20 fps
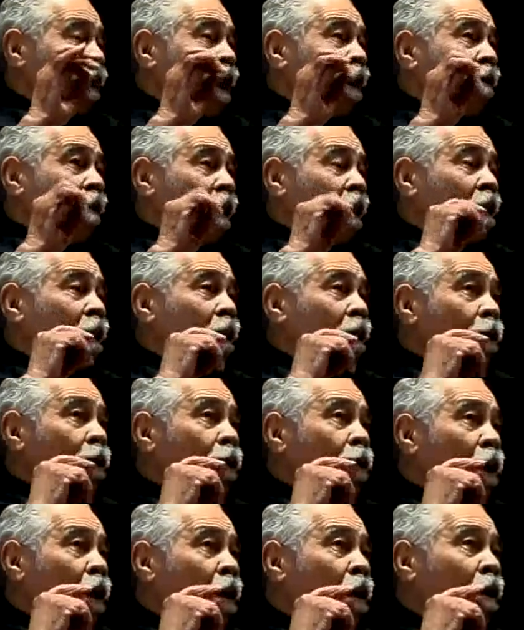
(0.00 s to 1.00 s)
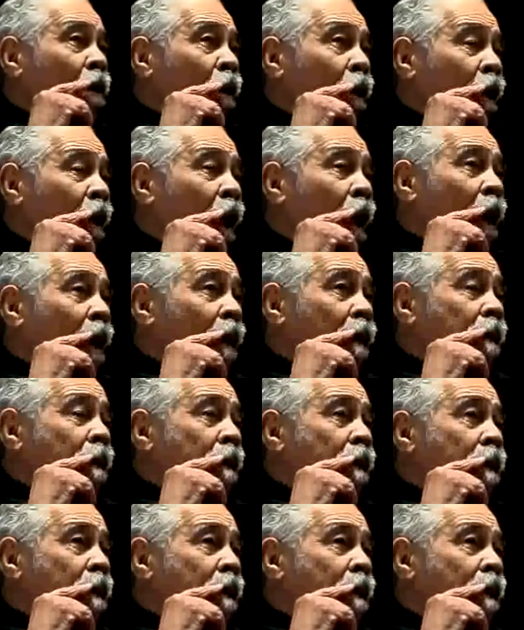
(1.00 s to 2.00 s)
there is a song,
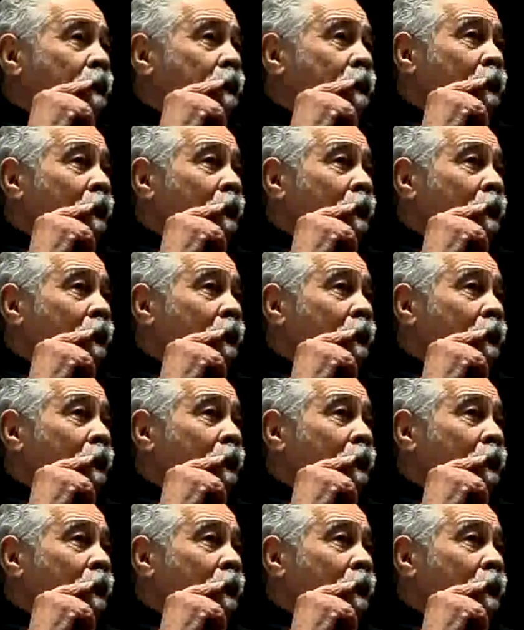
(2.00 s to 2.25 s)
yes,